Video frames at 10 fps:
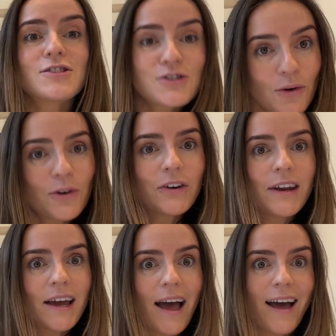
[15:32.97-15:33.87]

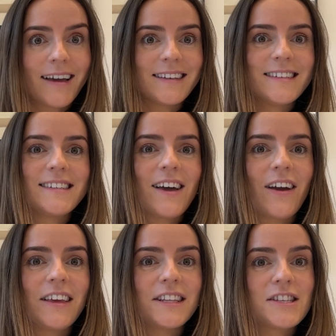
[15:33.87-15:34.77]
done and I
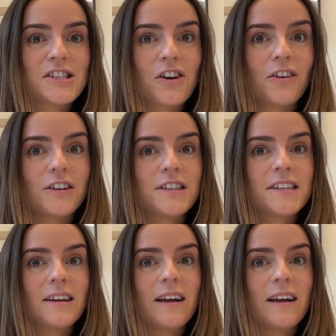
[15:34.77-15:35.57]
can start